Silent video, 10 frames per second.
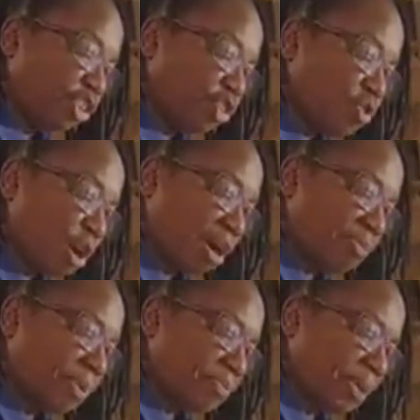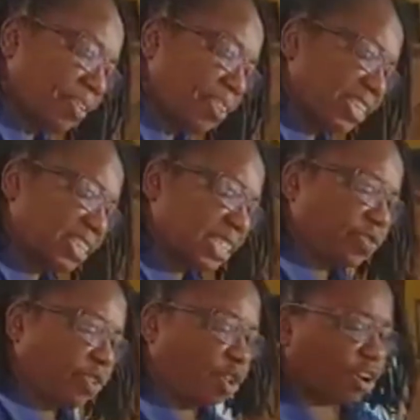you are preparing this
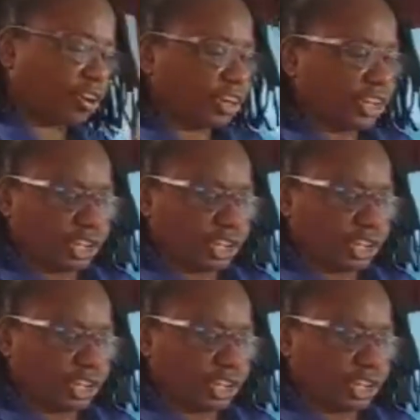for,